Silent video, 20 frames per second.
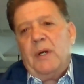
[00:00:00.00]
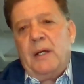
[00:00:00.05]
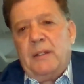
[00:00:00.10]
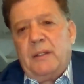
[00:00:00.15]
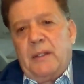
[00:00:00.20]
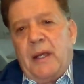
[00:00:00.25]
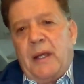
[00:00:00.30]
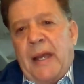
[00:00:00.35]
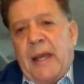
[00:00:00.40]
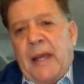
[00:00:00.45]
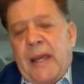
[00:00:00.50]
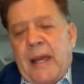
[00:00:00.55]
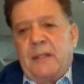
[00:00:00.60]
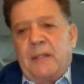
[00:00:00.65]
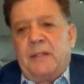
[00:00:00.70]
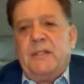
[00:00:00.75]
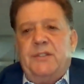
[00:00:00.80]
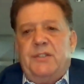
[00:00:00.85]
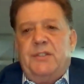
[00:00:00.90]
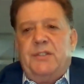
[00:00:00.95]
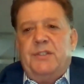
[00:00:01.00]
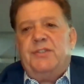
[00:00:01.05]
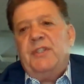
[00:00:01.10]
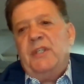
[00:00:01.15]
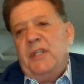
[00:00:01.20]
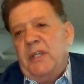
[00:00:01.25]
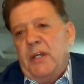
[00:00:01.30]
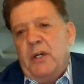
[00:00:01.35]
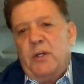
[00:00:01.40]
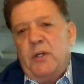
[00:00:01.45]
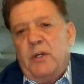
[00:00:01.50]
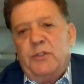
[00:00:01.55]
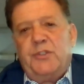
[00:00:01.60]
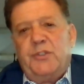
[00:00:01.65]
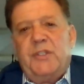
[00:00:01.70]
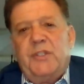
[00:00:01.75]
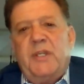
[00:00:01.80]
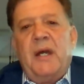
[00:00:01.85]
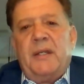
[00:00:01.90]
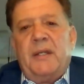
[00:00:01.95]
uh, I act as the CEO.
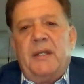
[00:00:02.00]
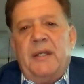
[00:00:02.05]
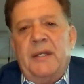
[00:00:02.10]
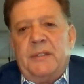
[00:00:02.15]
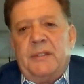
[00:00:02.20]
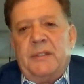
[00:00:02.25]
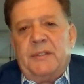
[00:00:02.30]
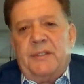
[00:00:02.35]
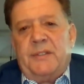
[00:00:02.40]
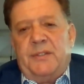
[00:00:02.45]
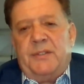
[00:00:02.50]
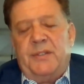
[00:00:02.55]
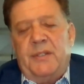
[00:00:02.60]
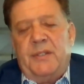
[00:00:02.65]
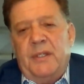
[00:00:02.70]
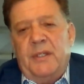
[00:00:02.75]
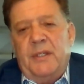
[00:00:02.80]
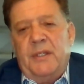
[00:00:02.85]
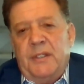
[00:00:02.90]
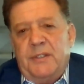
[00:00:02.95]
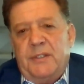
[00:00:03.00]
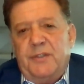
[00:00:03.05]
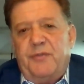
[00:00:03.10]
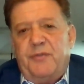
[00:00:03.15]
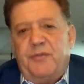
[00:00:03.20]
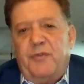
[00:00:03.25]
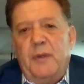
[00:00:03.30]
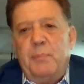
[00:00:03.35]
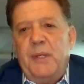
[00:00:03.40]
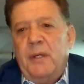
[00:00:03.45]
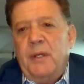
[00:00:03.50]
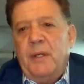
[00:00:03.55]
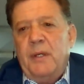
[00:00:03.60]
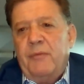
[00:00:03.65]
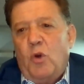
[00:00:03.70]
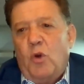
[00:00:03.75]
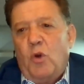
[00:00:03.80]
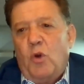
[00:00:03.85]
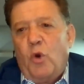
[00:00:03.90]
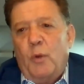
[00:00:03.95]
Scott Hicks is VP of
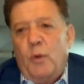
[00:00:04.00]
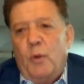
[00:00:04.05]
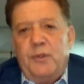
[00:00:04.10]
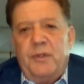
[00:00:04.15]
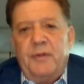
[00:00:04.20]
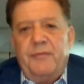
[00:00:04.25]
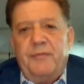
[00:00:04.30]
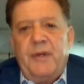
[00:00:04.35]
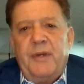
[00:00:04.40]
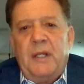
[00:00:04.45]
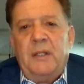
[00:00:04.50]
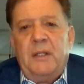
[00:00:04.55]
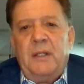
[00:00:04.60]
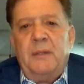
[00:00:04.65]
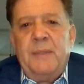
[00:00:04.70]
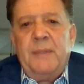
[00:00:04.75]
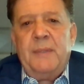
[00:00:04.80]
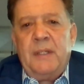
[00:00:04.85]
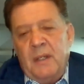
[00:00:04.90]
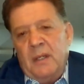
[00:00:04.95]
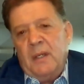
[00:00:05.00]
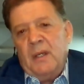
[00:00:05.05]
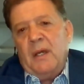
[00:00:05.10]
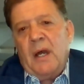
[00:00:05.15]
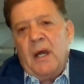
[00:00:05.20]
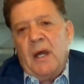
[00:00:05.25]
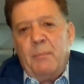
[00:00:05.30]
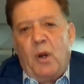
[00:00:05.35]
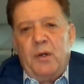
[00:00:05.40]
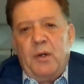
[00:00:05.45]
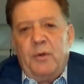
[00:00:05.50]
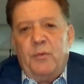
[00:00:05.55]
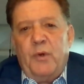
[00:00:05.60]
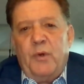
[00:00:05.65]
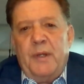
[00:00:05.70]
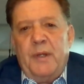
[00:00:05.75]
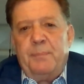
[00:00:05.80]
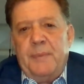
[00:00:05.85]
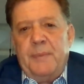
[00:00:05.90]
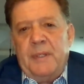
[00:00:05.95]
Corporate Development. Uh, Martin
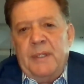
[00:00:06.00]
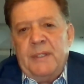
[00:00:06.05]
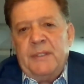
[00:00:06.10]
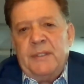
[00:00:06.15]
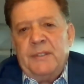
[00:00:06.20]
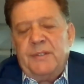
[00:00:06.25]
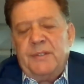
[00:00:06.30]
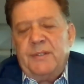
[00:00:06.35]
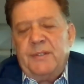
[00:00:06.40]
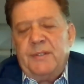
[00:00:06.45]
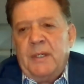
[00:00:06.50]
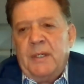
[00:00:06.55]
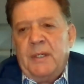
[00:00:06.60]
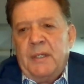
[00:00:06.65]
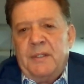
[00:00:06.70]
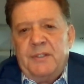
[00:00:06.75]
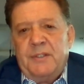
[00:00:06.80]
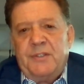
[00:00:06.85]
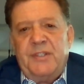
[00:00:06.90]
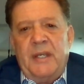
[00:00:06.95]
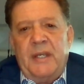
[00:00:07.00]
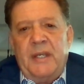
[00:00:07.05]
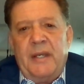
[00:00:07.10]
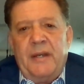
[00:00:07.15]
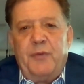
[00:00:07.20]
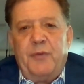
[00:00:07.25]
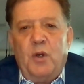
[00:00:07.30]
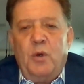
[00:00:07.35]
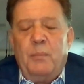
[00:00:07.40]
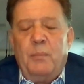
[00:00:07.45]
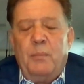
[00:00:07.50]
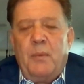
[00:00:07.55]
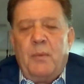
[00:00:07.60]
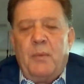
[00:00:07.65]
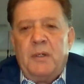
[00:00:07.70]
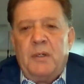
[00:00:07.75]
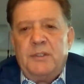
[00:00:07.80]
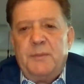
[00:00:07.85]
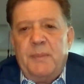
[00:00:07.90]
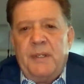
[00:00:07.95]
Rip is uh, the CFO.
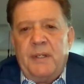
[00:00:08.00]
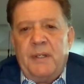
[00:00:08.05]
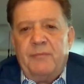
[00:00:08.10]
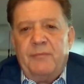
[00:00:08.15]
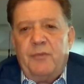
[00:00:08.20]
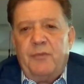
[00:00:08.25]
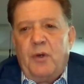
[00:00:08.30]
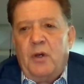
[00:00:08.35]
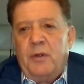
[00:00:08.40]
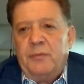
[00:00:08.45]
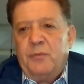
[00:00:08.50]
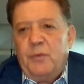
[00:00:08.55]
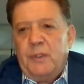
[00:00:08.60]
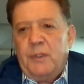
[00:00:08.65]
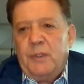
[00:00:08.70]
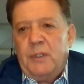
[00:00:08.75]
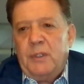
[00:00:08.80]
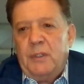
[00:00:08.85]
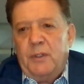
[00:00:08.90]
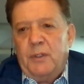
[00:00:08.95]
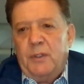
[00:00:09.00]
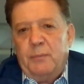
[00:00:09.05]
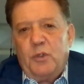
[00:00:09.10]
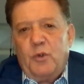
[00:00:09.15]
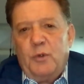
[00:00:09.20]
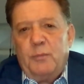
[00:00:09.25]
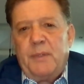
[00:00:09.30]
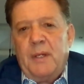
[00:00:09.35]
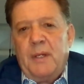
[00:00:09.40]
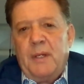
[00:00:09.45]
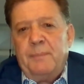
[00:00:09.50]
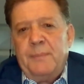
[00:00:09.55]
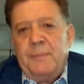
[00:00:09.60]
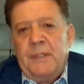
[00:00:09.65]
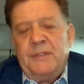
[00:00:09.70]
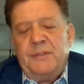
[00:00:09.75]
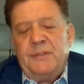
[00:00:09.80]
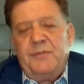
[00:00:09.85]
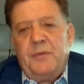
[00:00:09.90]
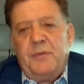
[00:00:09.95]
Martin's been involved with Illumina Group
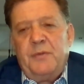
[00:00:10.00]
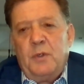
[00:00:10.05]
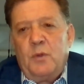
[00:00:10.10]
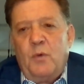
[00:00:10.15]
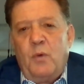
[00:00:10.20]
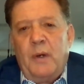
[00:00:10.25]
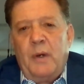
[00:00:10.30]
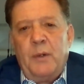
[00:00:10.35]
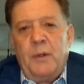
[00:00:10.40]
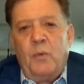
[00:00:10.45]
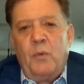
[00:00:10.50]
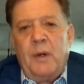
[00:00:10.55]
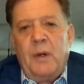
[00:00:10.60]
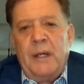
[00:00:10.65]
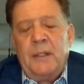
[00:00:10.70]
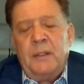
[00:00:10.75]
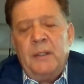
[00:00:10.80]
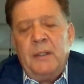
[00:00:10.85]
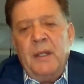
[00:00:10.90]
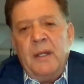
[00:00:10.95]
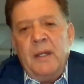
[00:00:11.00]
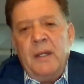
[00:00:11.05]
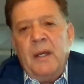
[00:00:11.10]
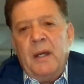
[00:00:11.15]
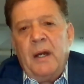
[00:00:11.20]
companies for quite a while.